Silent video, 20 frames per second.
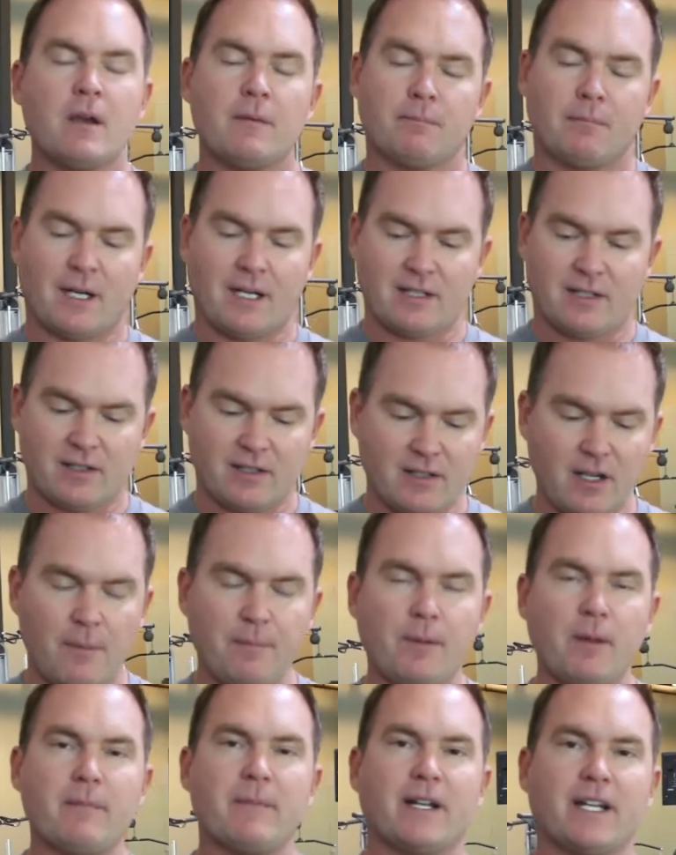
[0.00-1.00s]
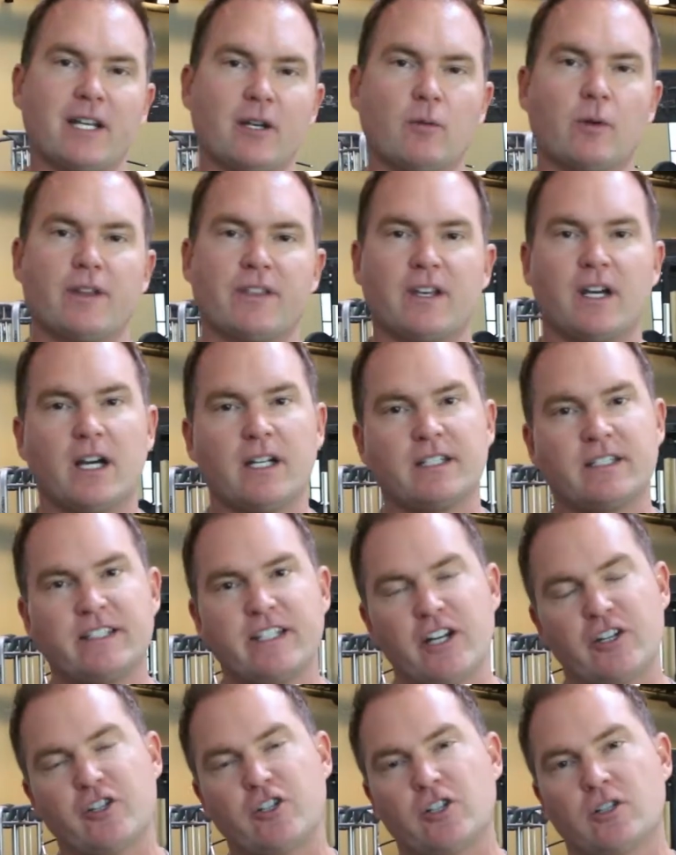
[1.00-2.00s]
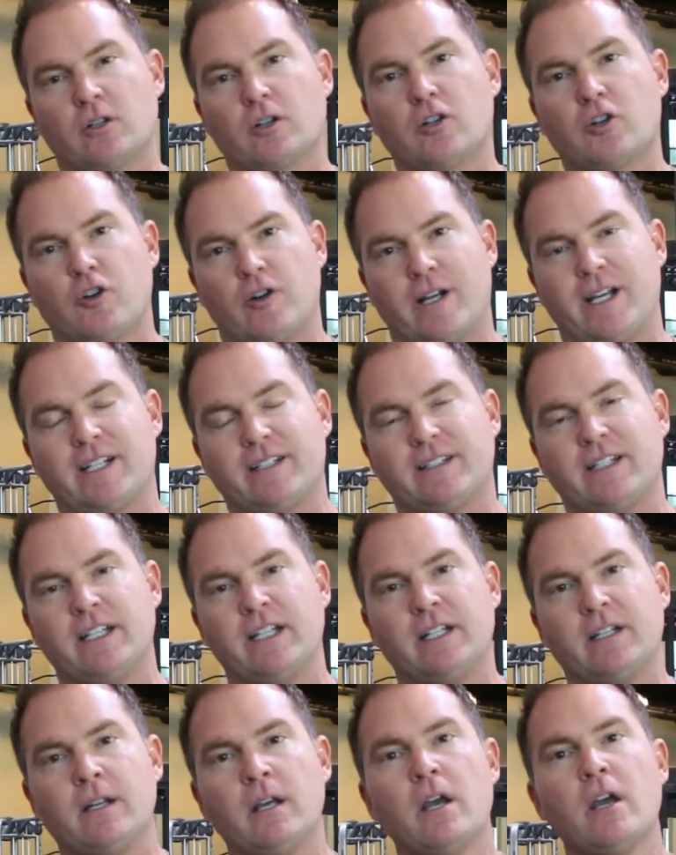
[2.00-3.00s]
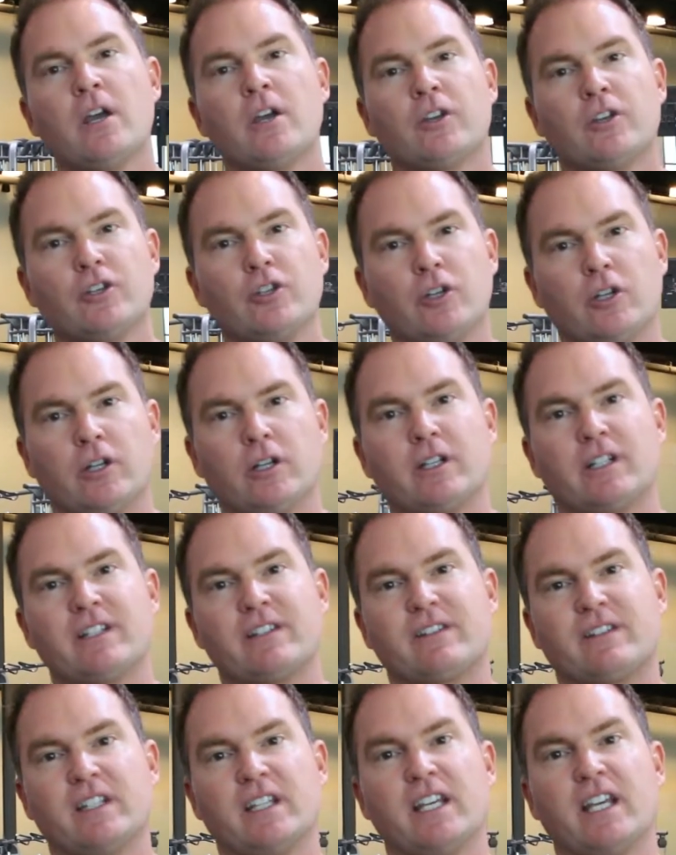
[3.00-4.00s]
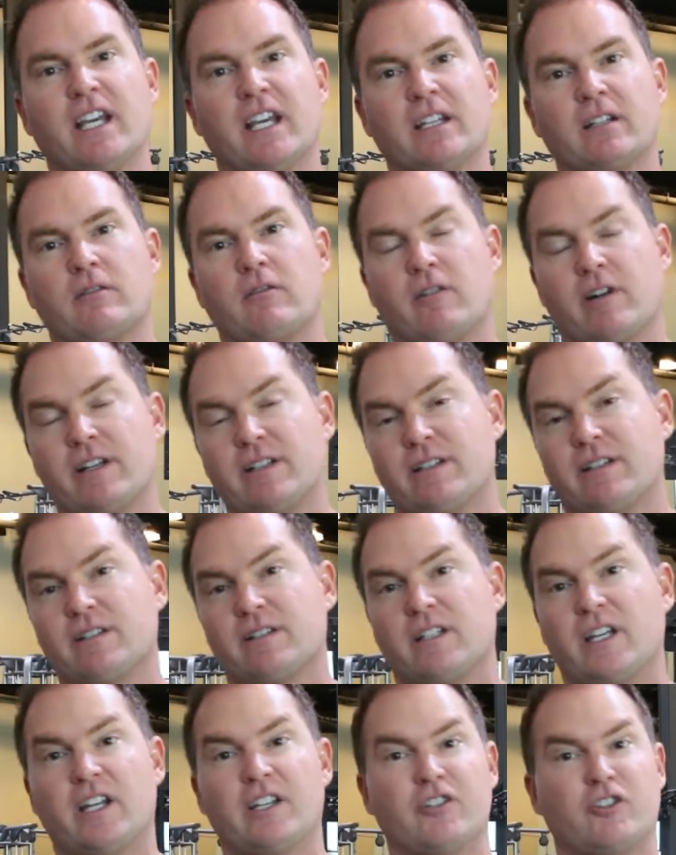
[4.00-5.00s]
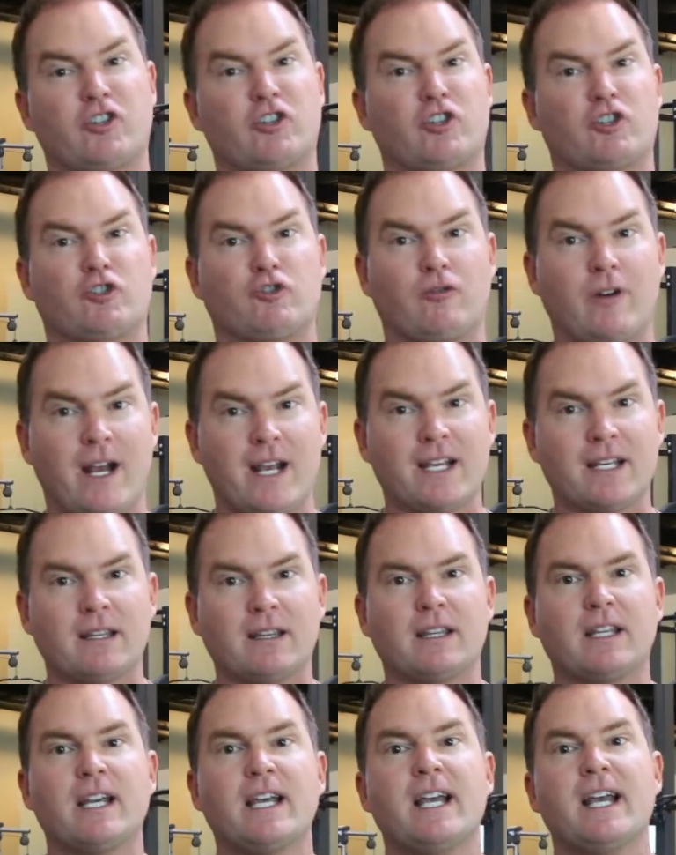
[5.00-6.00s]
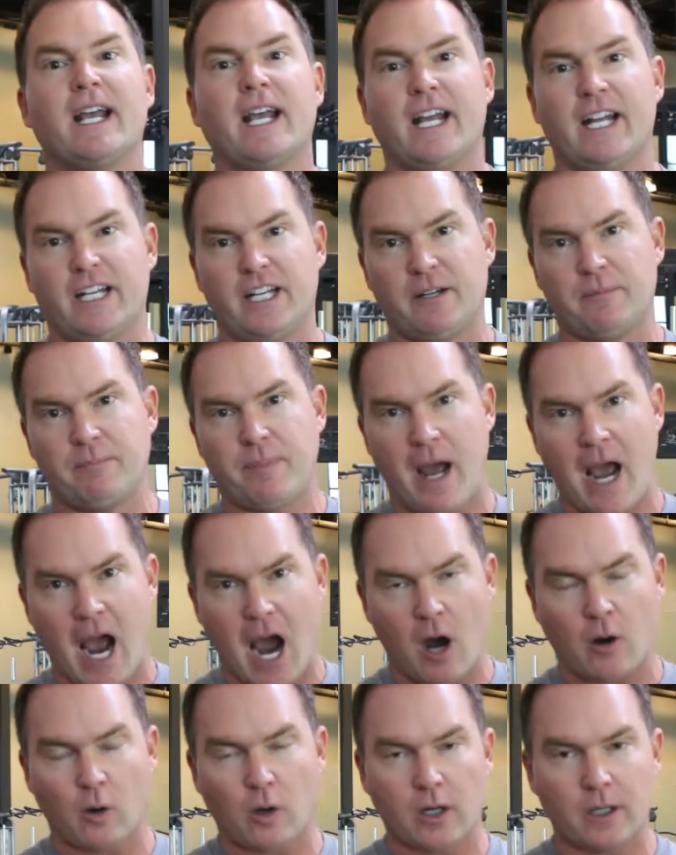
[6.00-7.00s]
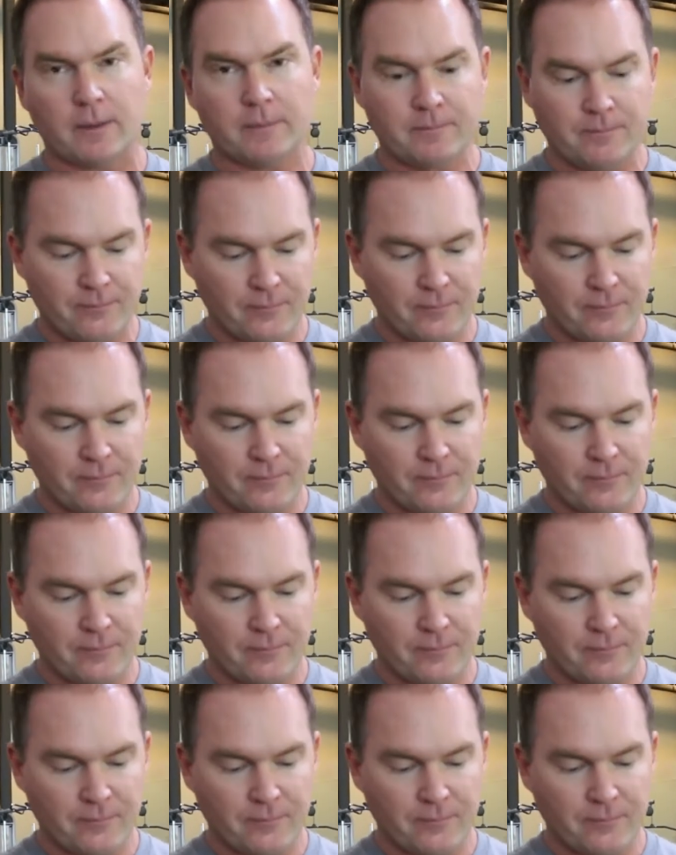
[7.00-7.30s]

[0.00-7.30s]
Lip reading: By supplementing with additional creatine, you're going to see increases in strength and in power.